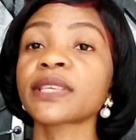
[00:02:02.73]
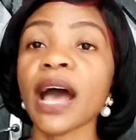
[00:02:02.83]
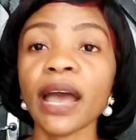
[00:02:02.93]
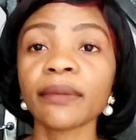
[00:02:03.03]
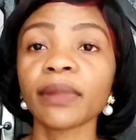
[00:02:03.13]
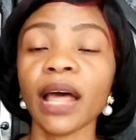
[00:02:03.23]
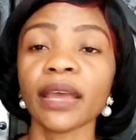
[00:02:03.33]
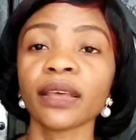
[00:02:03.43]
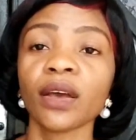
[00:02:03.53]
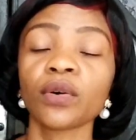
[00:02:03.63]

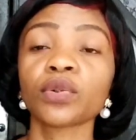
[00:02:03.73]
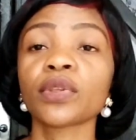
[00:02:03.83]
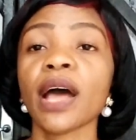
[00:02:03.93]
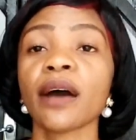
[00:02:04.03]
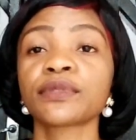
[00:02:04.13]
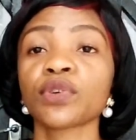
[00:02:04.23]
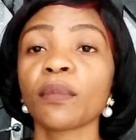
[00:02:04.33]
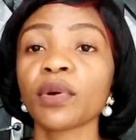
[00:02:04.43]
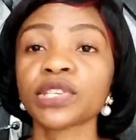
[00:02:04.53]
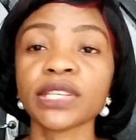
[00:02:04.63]
so
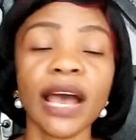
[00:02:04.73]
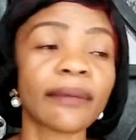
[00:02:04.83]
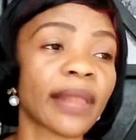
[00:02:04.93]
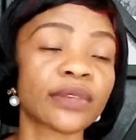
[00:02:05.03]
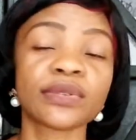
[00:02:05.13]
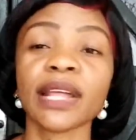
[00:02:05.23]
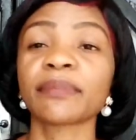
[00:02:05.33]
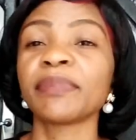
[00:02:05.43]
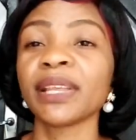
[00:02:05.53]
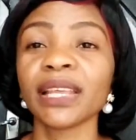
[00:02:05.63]
much time like to
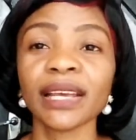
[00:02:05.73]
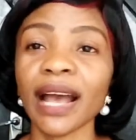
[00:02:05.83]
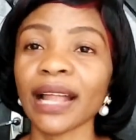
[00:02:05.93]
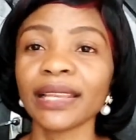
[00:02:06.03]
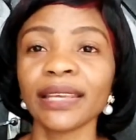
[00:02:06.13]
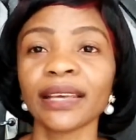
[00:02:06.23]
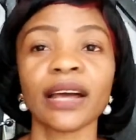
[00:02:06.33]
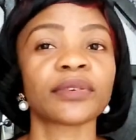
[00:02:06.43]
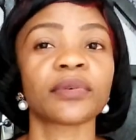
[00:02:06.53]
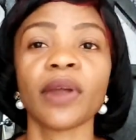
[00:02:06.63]
start peeling garlic
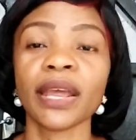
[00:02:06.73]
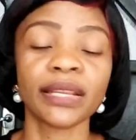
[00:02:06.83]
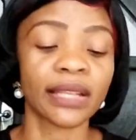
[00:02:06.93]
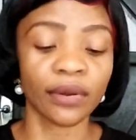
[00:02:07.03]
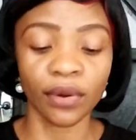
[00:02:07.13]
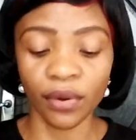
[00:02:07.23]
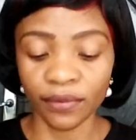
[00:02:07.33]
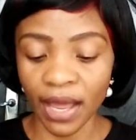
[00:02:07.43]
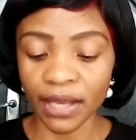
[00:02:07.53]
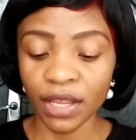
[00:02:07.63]
and grinding and all
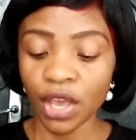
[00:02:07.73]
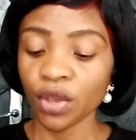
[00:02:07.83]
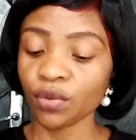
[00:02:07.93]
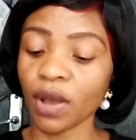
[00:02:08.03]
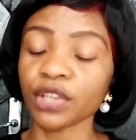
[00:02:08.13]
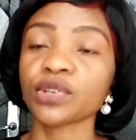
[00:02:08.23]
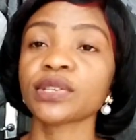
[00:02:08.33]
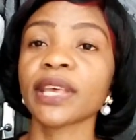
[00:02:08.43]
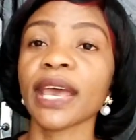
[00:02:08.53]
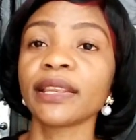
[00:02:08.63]
of that, you can
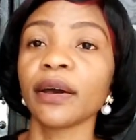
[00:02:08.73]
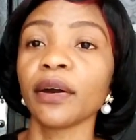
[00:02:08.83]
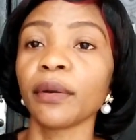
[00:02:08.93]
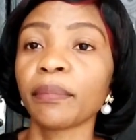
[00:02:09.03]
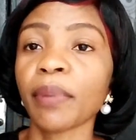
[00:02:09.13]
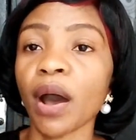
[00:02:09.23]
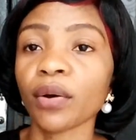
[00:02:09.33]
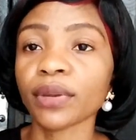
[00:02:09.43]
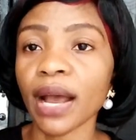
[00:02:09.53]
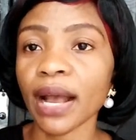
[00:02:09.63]
just get the
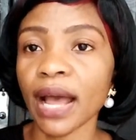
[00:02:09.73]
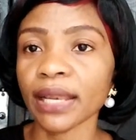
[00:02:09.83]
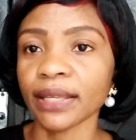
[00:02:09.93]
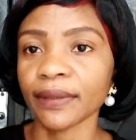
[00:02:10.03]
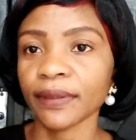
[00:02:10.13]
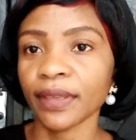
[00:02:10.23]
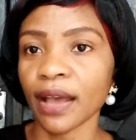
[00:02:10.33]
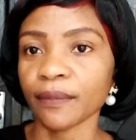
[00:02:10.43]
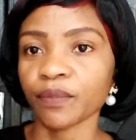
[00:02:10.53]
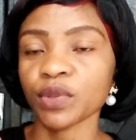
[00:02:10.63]
powder garlic.
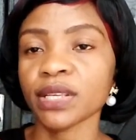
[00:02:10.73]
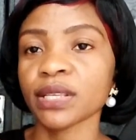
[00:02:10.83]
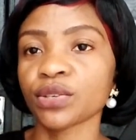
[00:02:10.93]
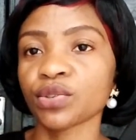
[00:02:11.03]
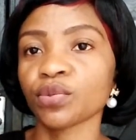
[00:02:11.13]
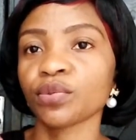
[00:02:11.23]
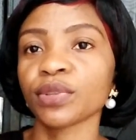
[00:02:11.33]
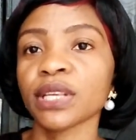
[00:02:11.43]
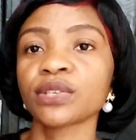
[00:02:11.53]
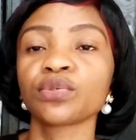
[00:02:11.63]
Yeah, this is
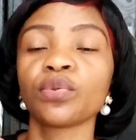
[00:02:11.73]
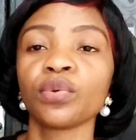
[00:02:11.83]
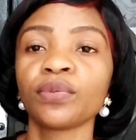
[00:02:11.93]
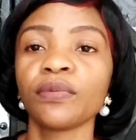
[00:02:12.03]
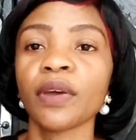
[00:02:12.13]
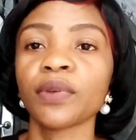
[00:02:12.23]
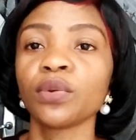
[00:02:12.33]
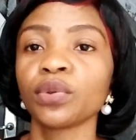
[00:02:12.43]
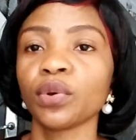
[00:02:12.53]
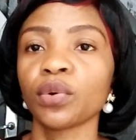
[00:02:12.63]
very
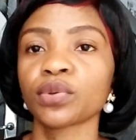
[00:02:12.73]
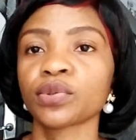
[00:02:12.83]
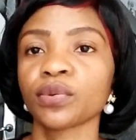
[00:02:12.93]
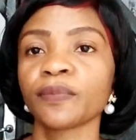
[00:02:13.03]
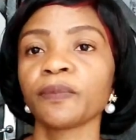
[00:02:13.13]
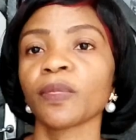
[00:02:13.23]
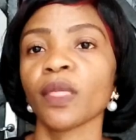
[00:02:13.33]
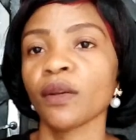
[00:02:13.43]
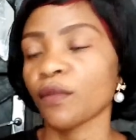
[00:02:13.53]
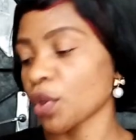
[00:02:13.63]
good also
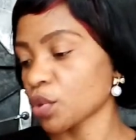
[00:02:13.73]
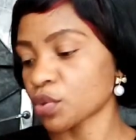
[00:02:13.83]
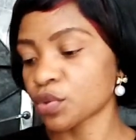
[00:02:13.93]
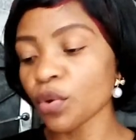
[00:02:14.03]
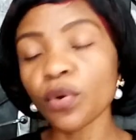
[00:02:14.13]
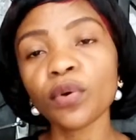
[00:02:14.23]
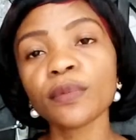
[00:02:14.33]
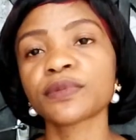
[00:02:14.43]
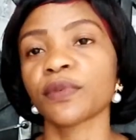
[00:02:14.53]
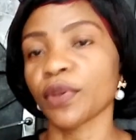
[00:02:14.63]
for your
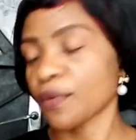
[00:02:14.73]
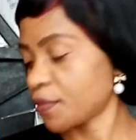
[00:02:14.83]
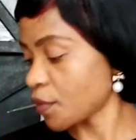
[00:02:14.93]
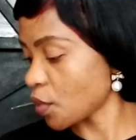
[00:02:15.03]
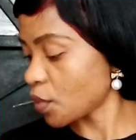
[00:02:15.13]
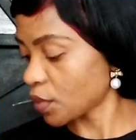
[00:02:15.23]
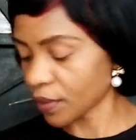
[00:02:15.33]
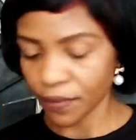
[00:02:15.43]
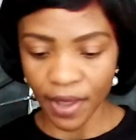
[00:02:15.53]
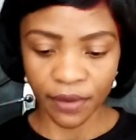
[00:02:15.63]
soups, for your
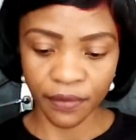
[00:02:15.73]
food, for